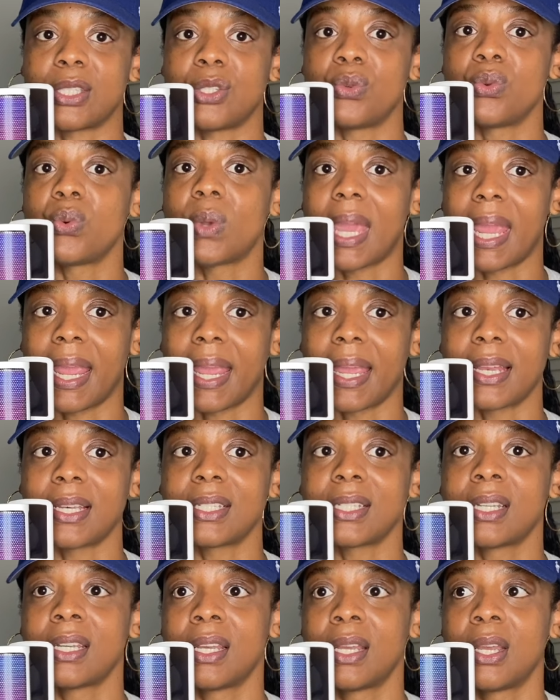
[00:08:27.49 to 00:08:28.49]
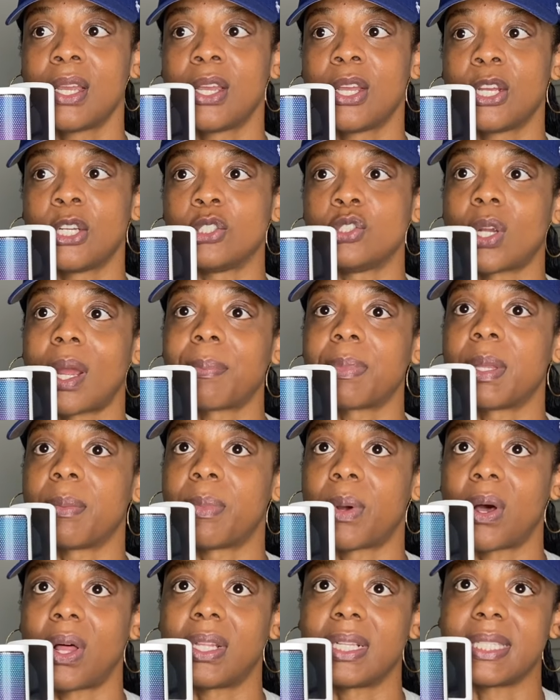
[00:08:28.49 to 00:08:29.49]
You can't drop the
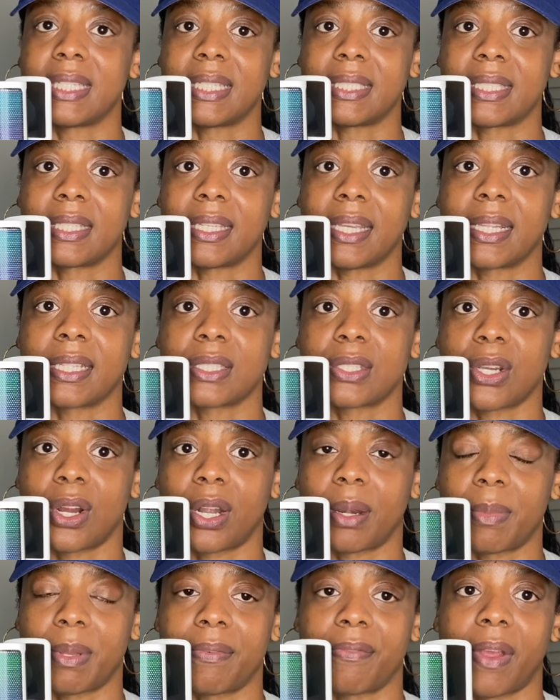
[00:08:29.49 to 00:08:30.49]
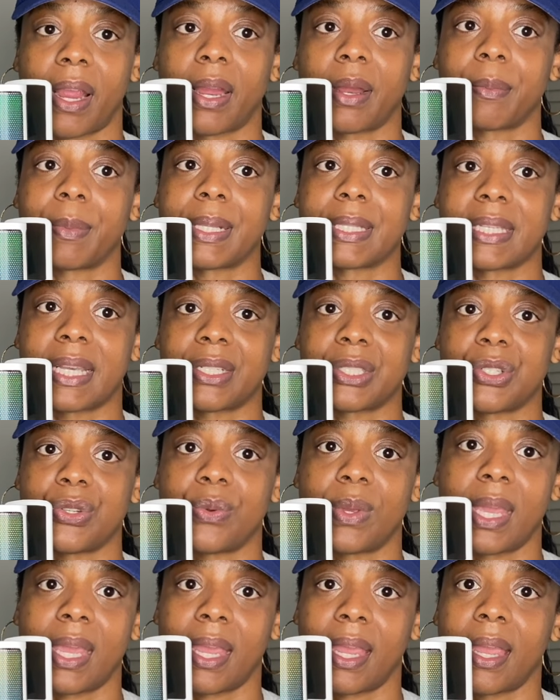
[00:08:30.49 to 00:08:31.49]
ball as easily in startup environments as
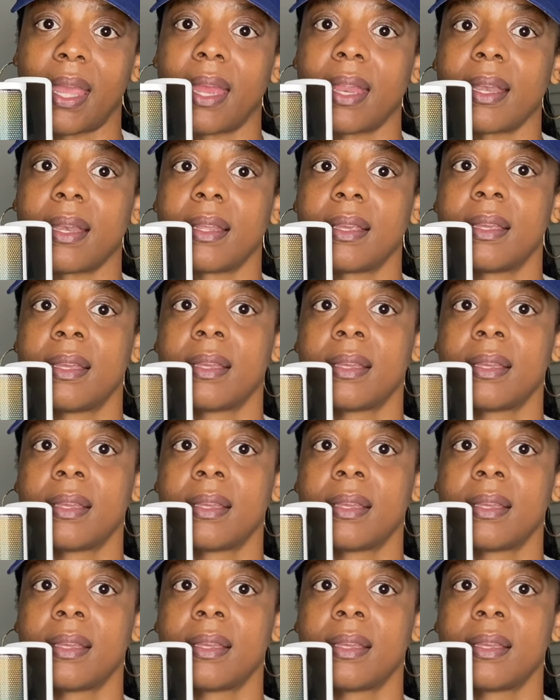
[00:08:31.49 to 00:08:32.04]
you can